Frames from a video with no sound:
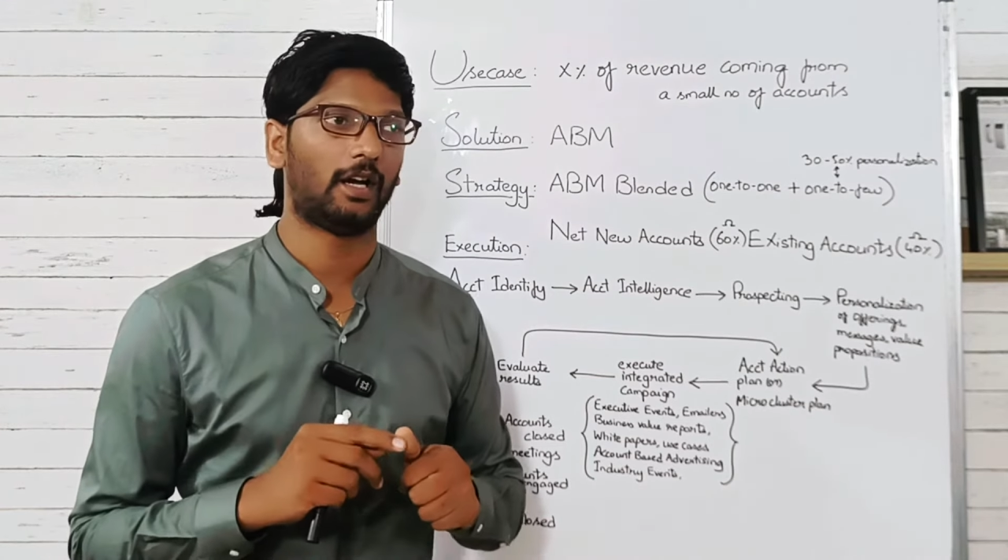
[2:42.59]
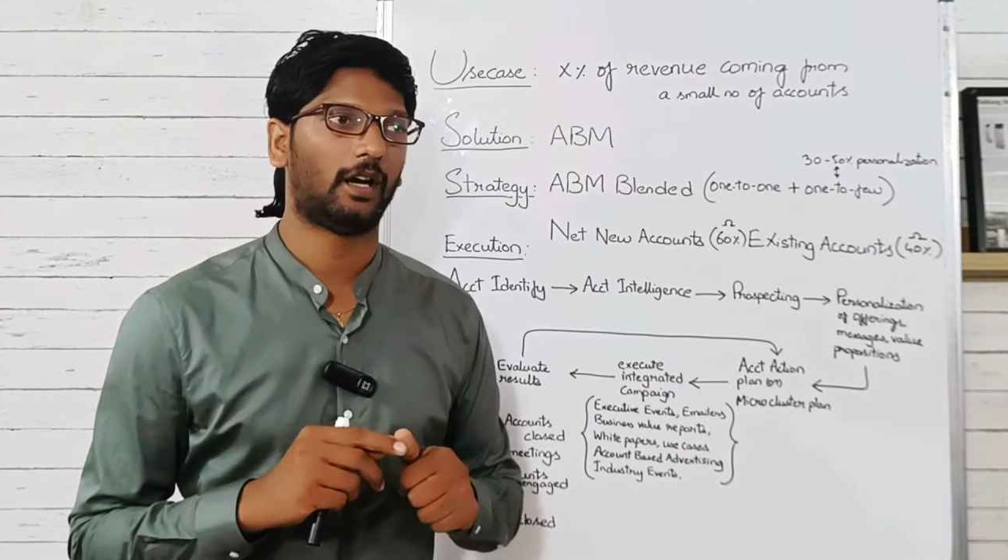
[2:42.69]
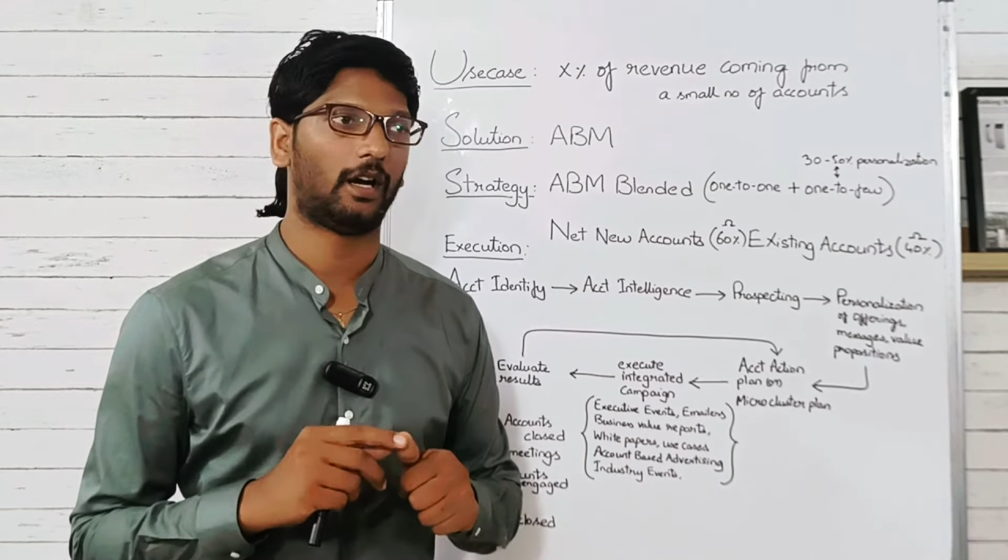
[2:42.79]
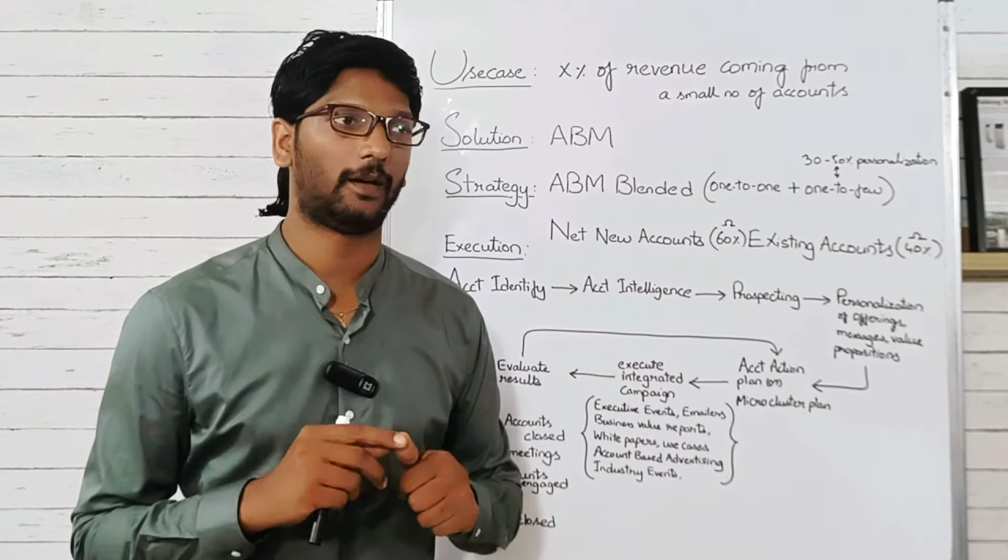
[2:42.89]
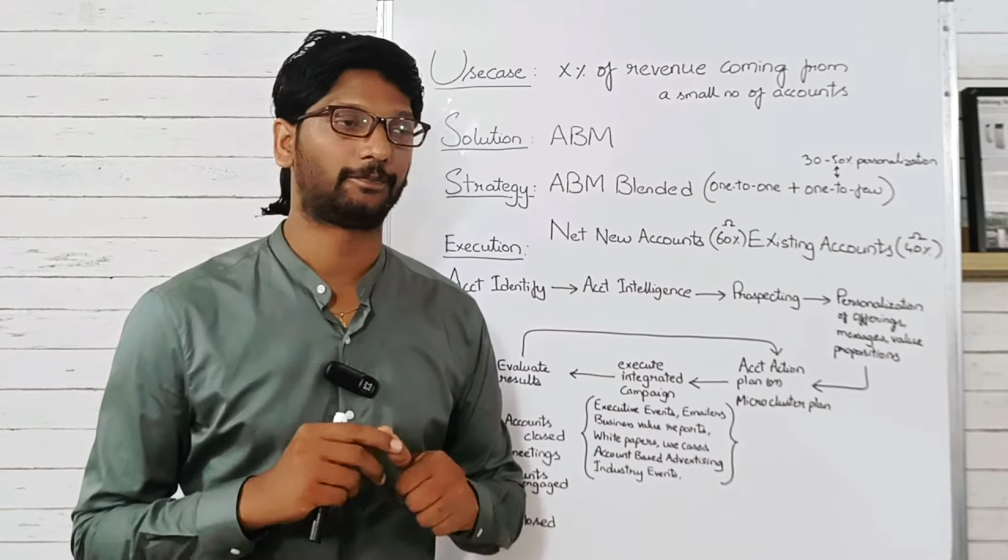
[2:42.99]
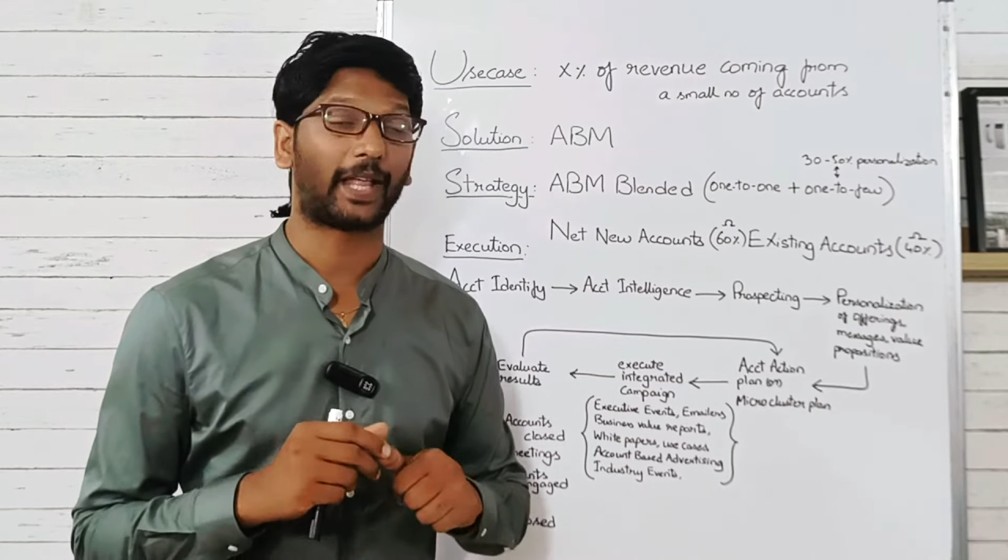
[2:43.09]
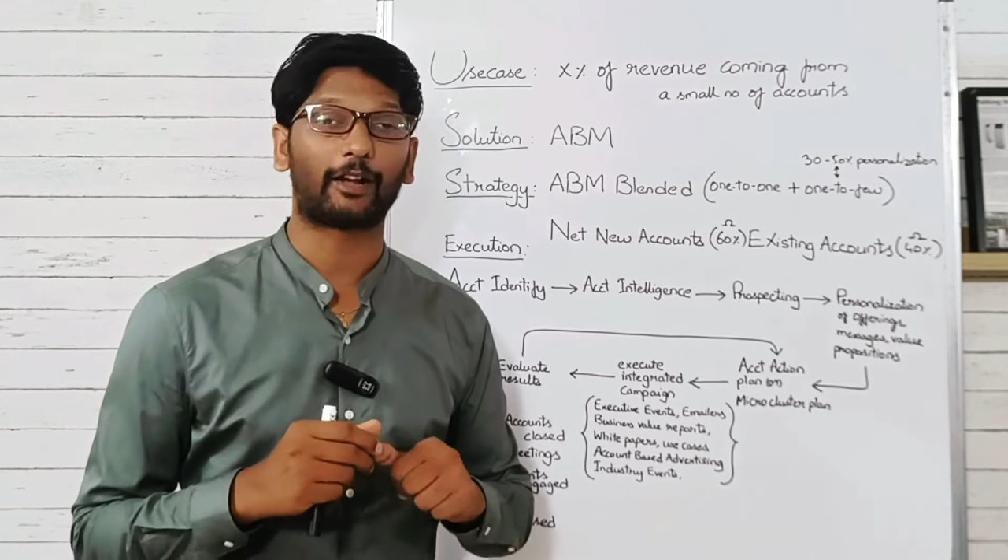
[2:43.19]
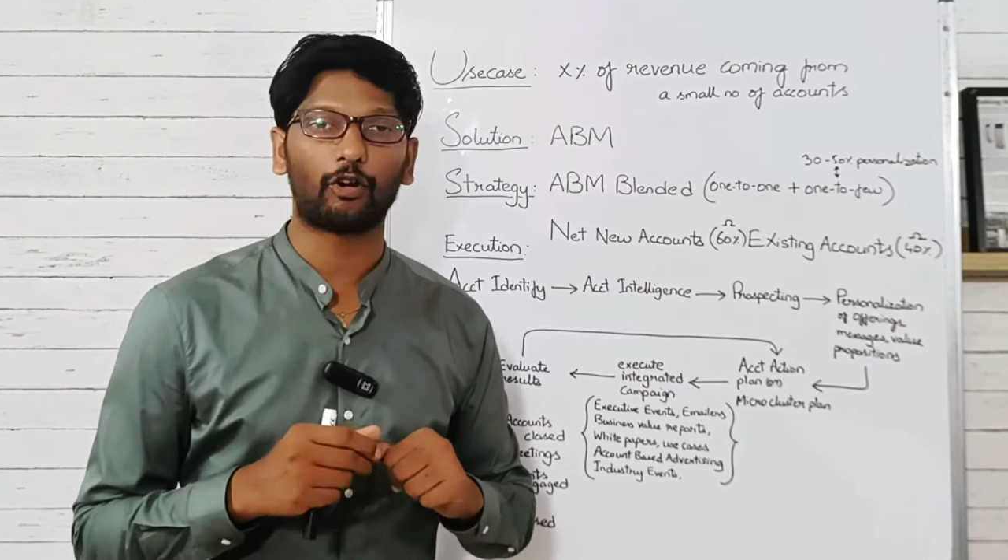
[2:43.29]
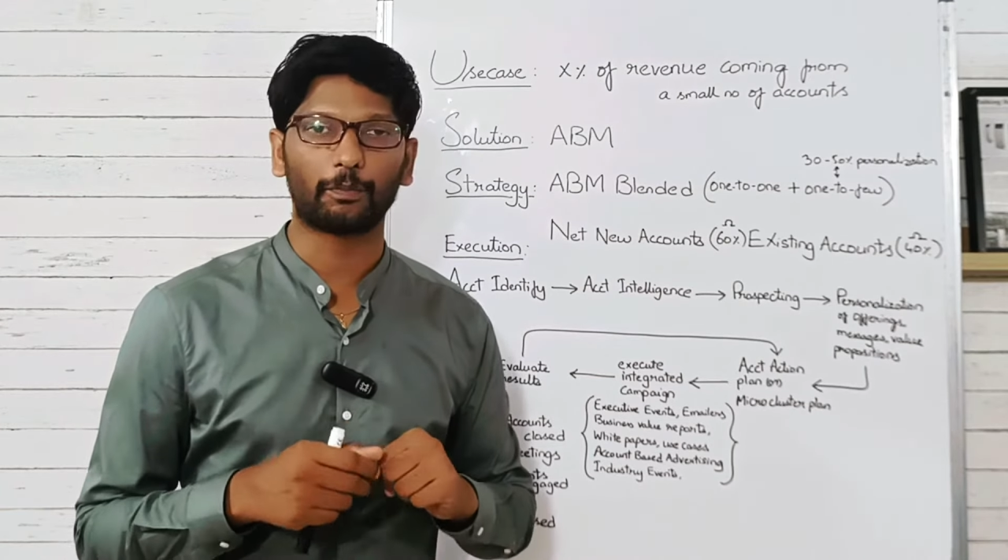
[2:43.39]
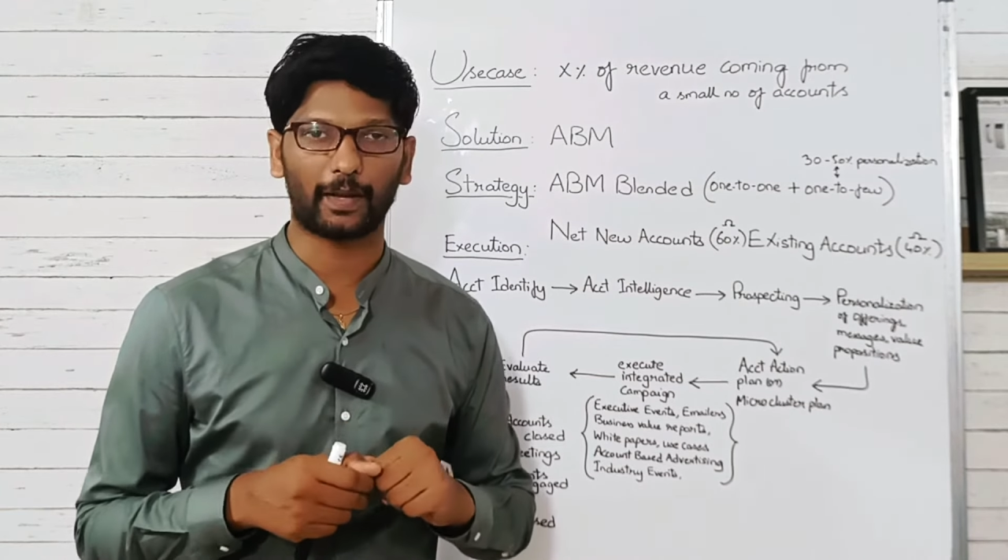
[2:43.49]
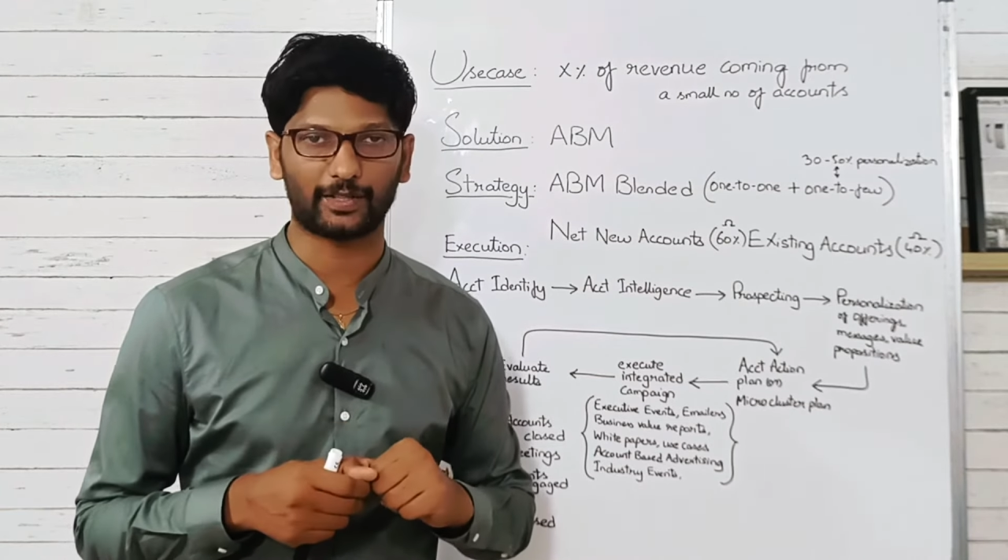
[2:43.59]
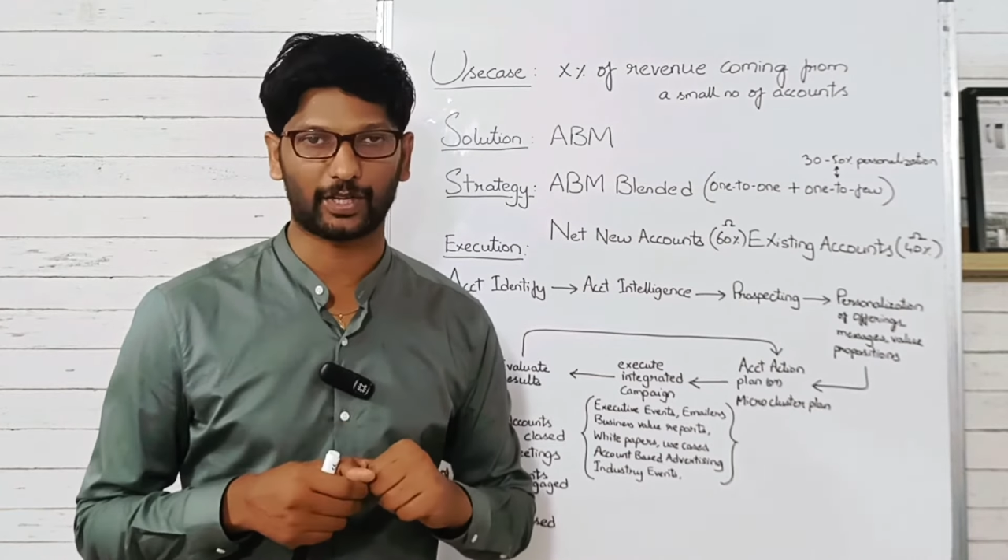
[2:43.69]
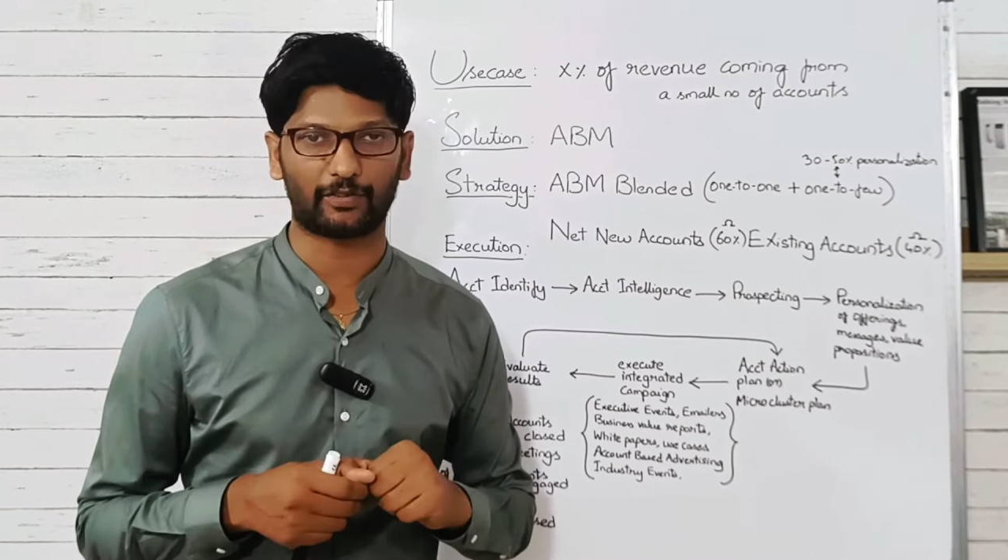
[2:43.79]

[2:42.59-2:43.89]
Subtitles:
account-based